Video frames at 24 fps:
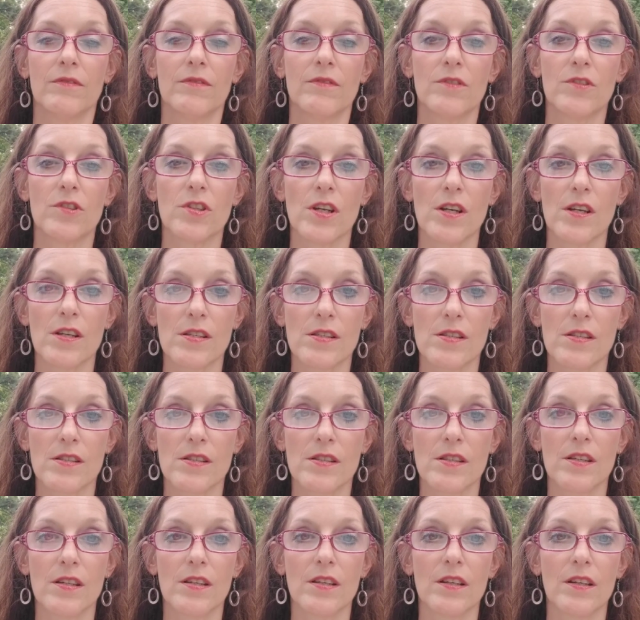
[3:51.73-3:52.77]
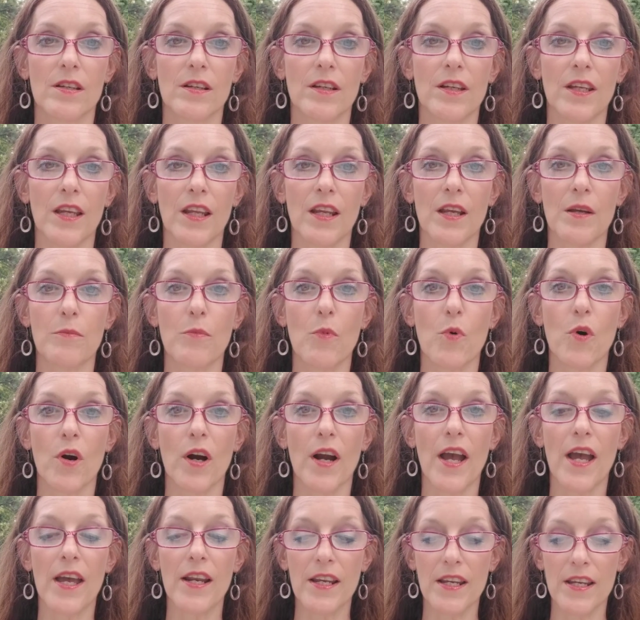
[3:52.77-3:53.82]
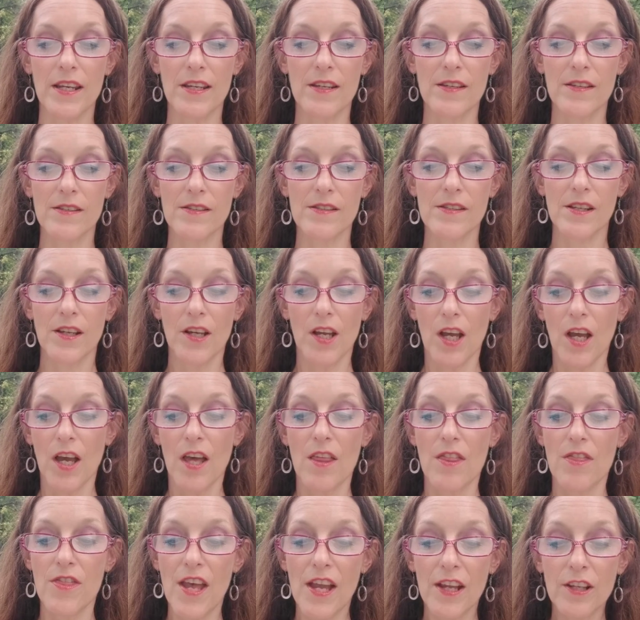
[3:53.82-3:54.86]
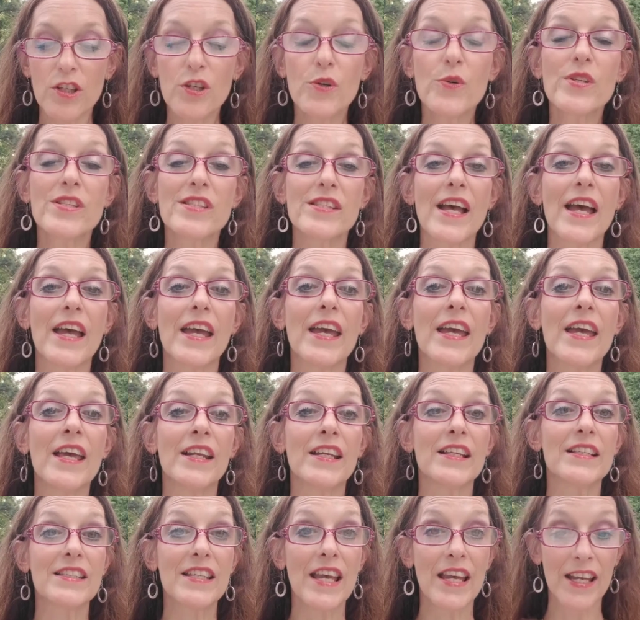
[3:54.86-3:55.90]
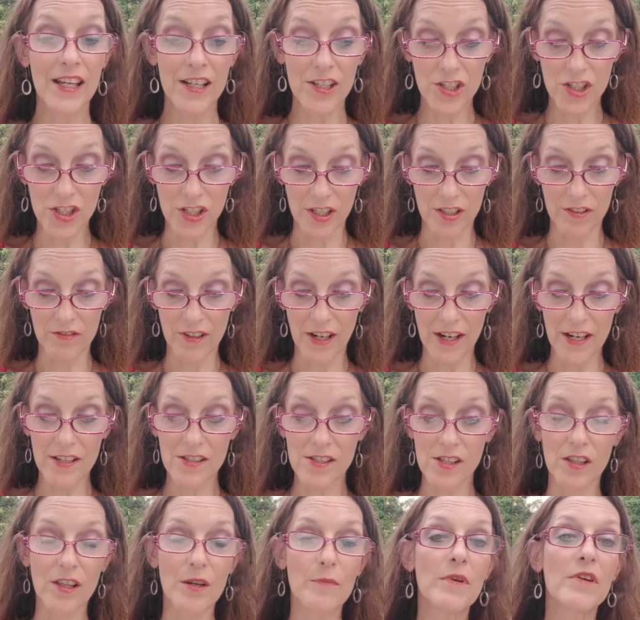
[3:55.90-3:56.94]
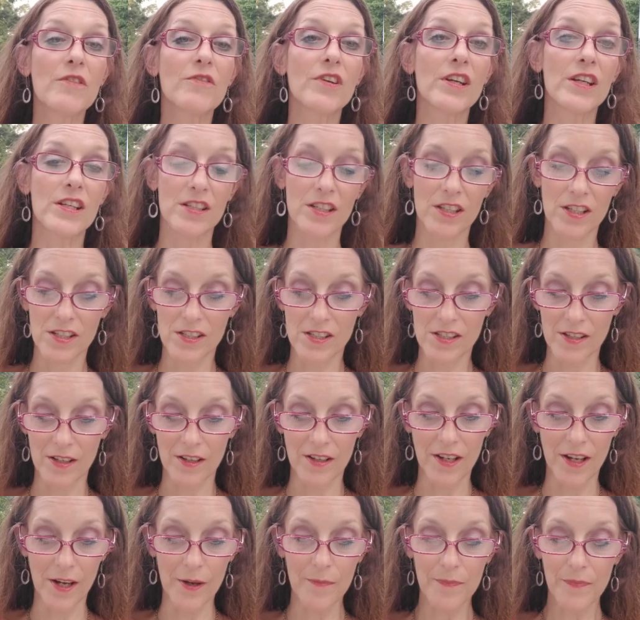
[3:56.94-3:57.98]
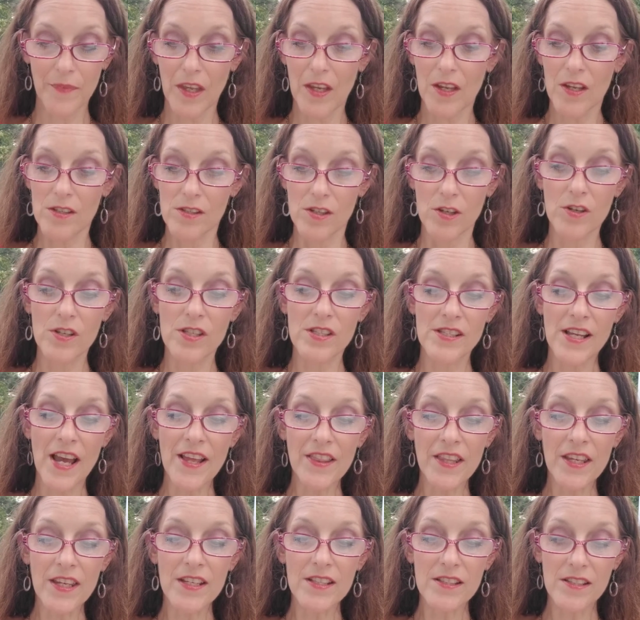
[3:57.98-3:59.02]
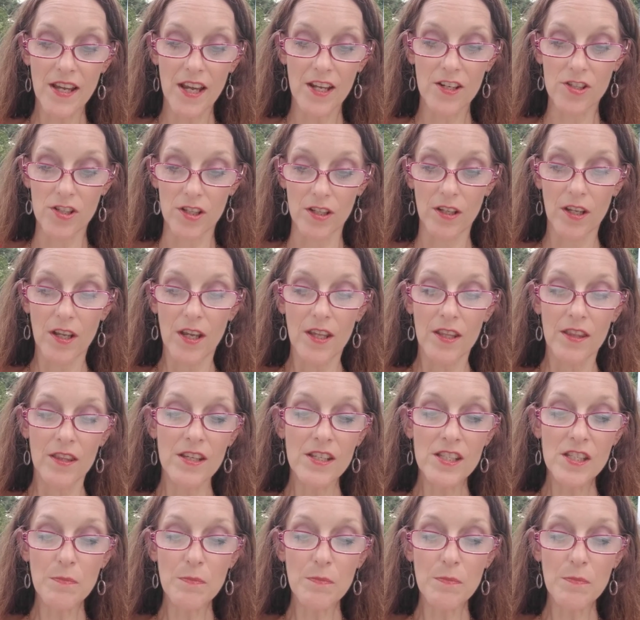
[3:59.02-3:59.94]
just getting more at ease, then you set an intention, right? So let me read to this, okay? So you set the intention. This